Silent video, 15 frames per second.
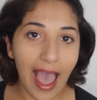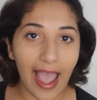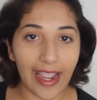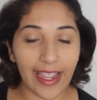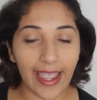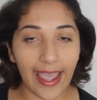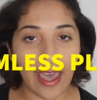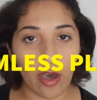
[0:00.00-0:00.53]
I
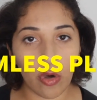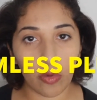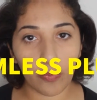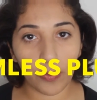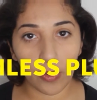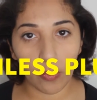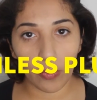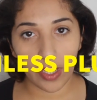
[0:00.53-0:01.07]

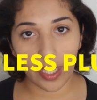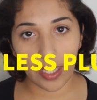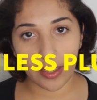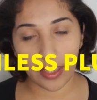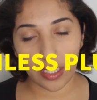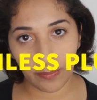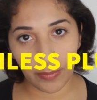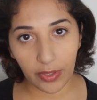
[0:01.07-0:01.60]
help
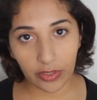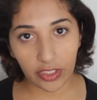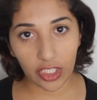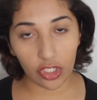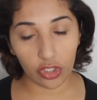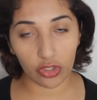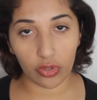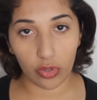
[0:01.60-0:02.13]
with
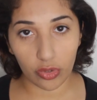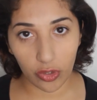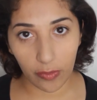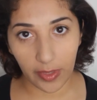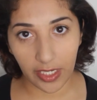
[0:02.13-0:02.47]
building your social